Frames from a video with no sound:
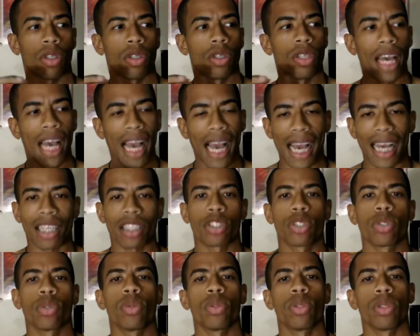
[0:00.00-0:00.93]
the
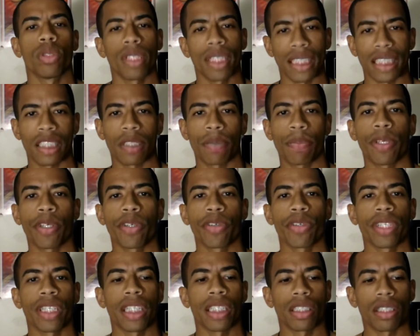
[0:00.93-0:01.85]
actual
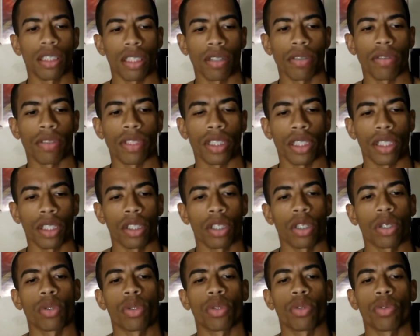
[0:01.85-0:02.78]
experience of it, you
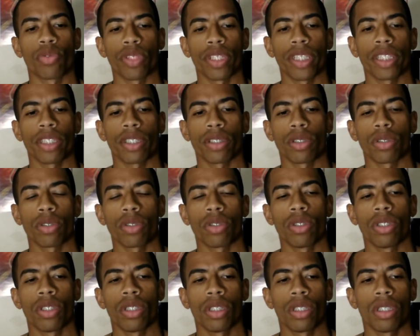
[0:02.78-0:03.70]
know, the real
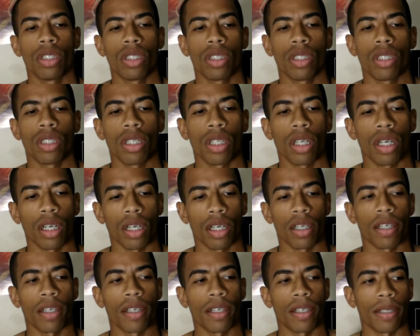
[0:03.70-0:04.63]

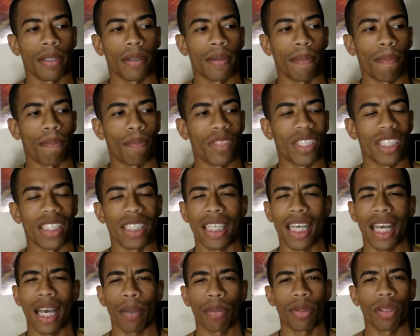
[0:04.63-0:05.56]

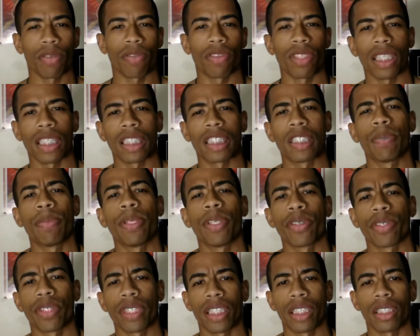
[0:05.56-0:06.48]
depth of the
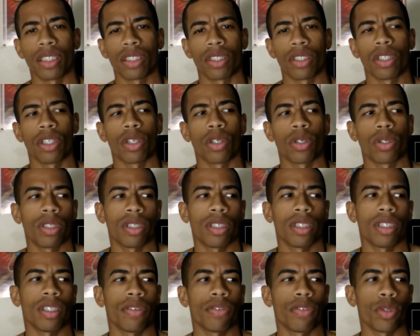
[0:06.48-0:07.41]
experience, you
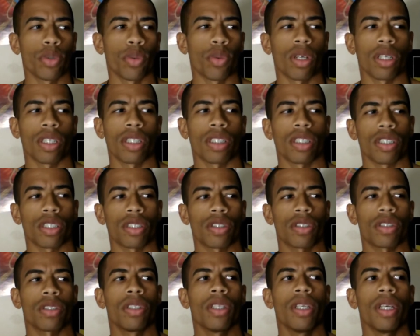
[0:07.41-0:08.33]
know, if you want to
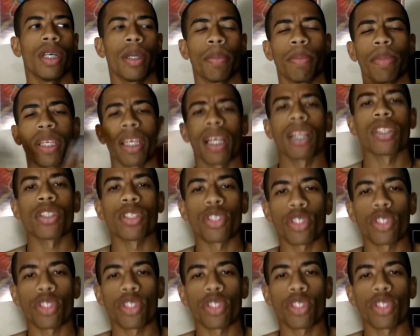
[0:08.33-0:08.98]
just be on the